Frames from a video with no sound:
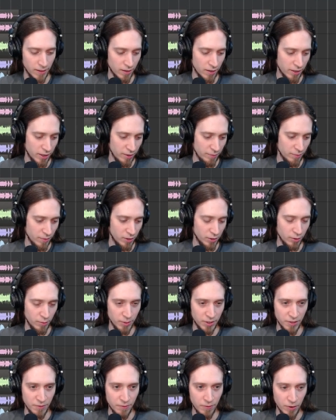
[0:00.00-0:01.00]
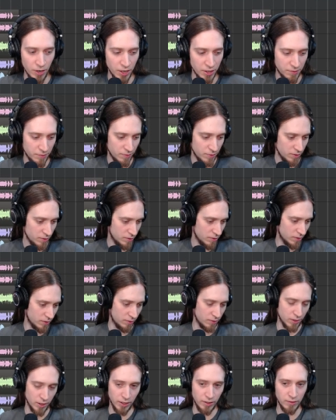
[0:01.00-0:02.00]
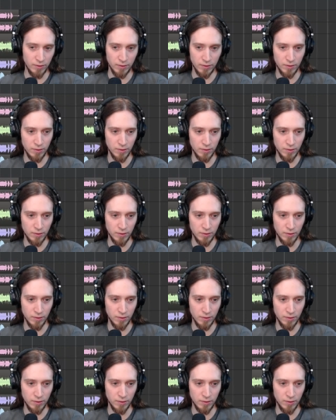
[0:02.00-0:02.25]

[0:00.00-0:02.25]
I am a little bit afraid uh, like